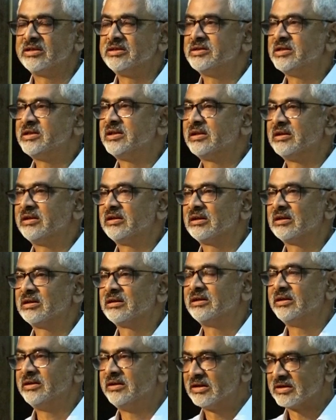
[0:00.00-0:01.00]
engineering
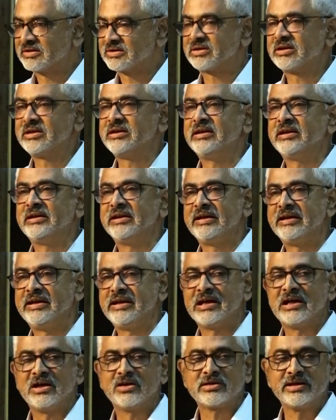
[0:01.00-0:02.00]
industry in
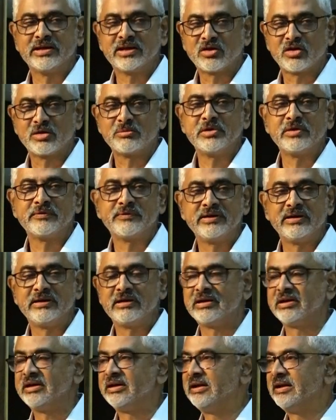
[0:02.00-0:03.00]
India or the economy of in
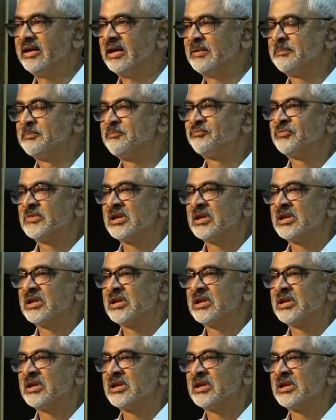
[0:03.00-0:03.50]
India.